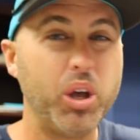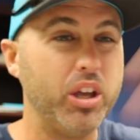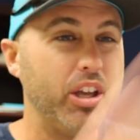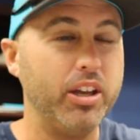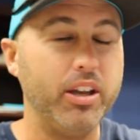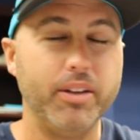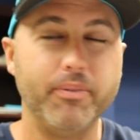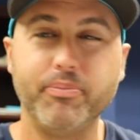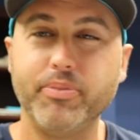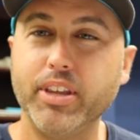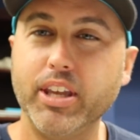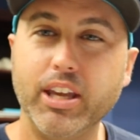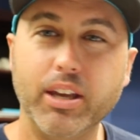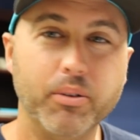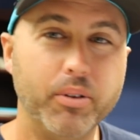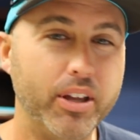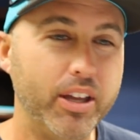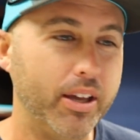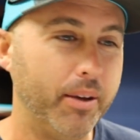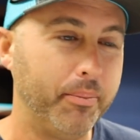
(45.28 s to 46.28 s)

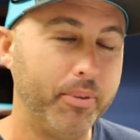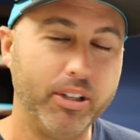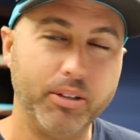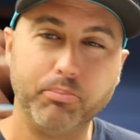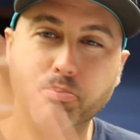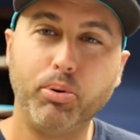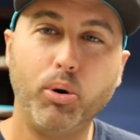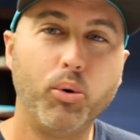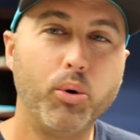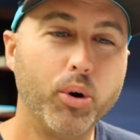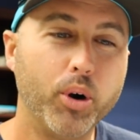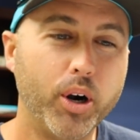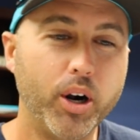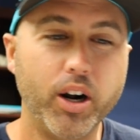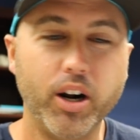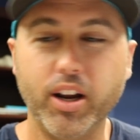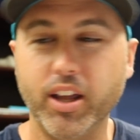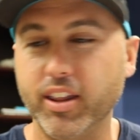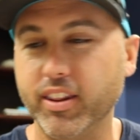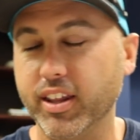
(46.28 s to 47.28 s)
it
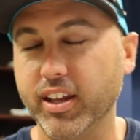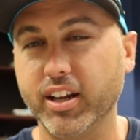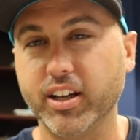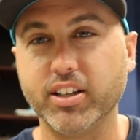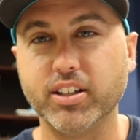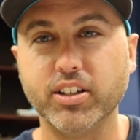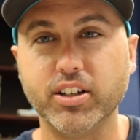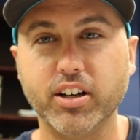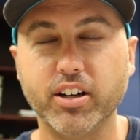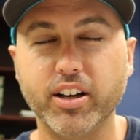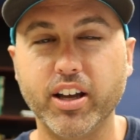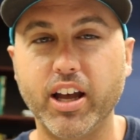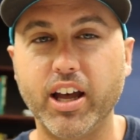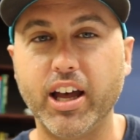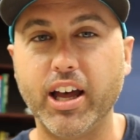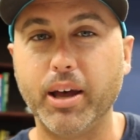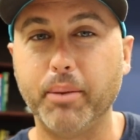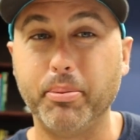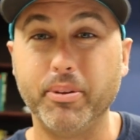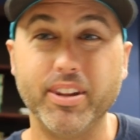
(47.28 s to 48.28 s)
poured and then it cleared
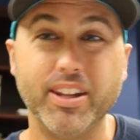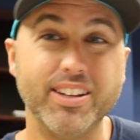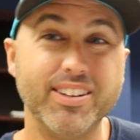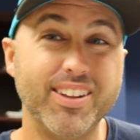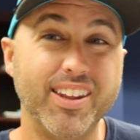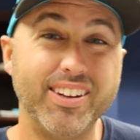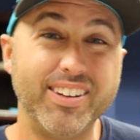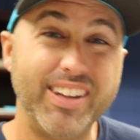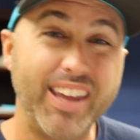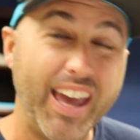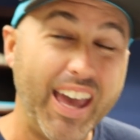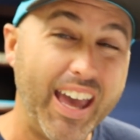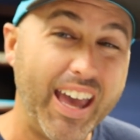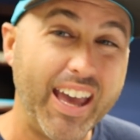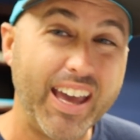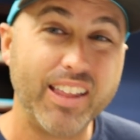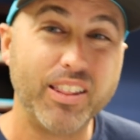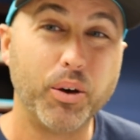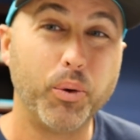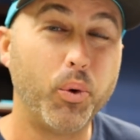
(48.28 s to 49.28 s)
up, and then
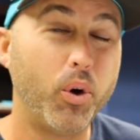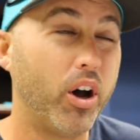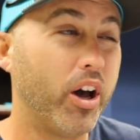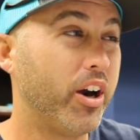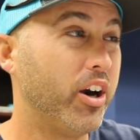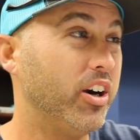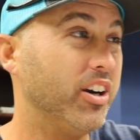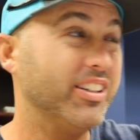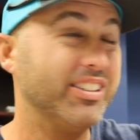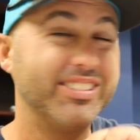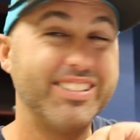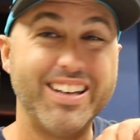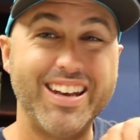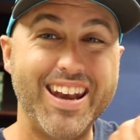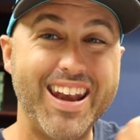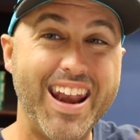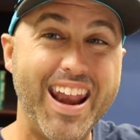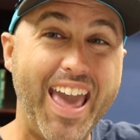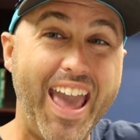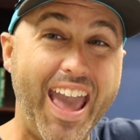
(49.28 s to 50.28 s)
today the water is
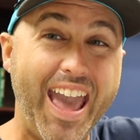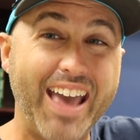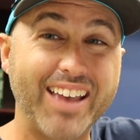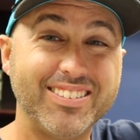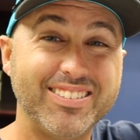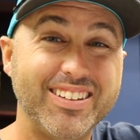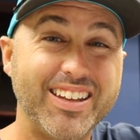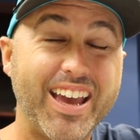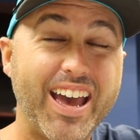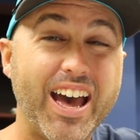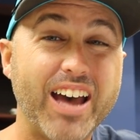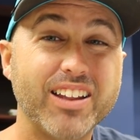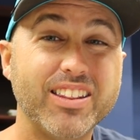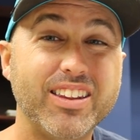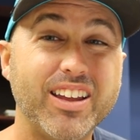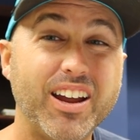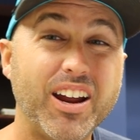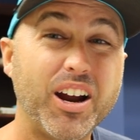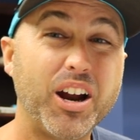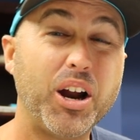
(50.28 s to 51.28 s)
nasty out
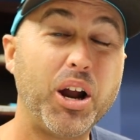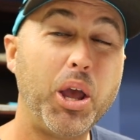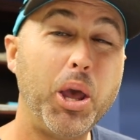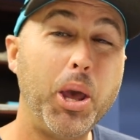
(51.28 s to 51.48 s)
there.